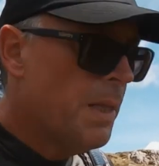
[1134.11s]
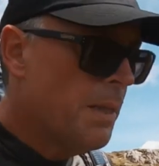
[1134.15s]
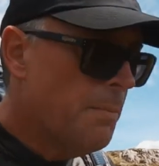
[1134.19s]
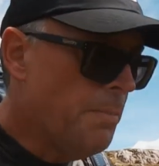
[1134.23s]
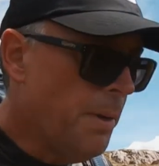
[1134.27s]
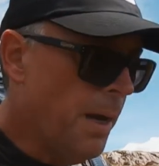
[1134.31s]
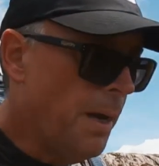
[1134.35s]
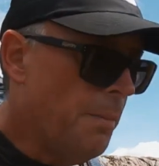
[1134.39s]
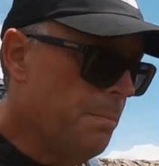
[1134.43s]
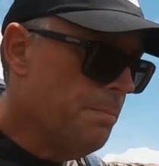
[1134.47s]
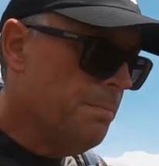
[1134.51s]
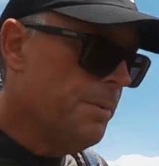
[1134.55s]

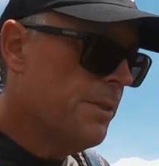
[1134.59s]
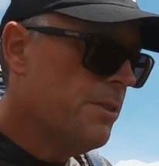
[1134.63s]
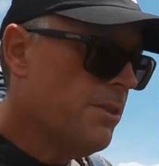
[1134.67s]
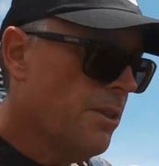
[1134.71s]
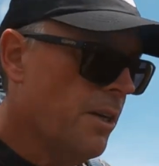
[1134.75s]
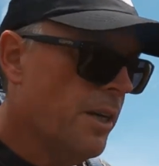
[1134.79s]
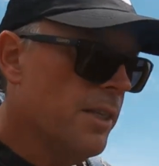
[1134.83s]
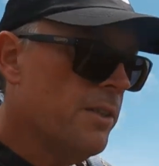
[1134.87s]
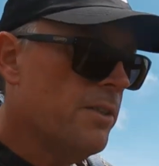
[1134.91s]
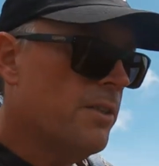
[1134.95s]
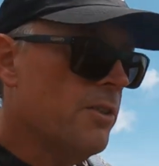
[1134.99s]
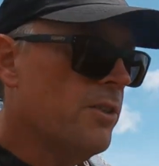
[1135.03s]
But
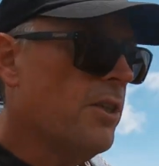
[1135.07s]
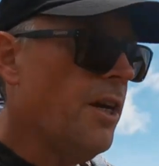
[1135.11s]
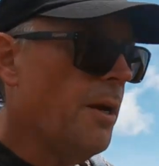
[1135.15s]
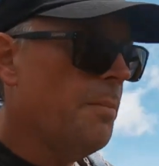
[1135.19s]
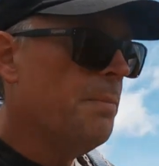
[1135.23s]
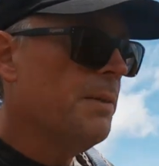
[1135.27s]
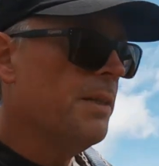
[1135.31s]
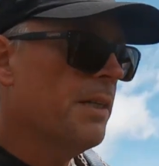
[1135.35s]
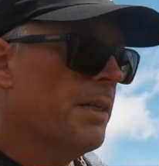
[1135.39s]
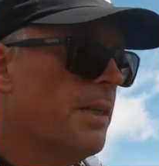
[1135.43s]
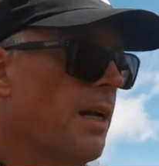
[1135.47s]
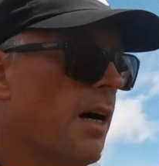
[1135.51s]
besides the
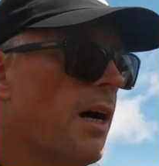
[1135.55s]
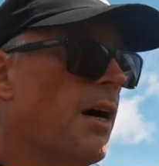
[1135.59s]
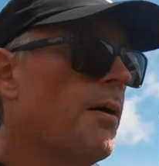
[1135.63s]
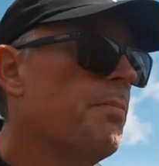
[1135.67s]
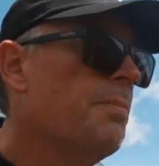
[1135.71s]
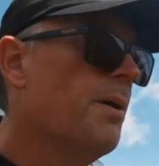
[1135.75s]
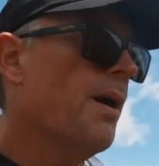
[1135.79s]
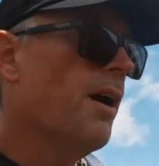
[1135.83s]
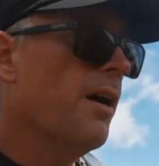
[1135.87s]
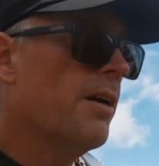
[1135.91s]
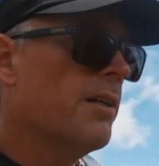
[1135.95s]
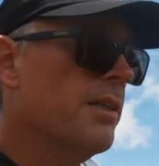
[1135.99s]
chap in the car
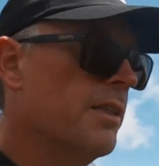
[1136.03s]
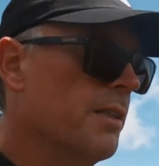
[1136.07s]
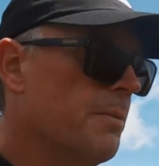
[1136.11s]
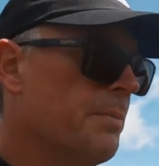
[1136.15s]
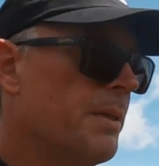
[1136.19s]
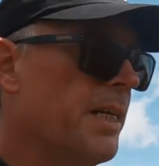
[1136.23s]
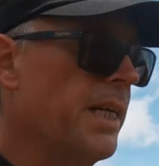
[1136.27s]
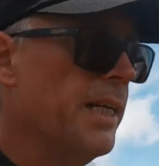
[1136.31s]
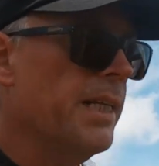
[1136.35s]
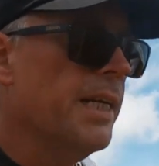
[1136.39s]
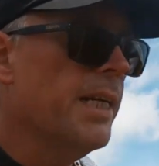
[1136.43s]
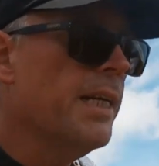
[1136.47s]
park at the
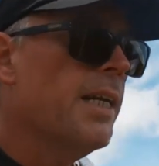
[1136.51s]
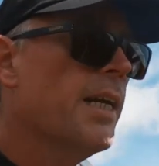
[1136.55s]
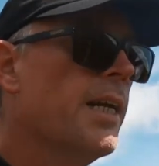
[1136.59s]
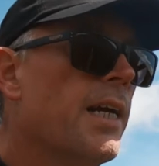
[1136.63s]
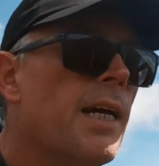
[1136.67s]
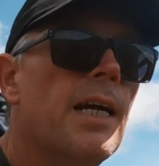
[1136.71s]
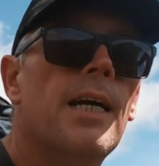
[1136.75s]
beginning,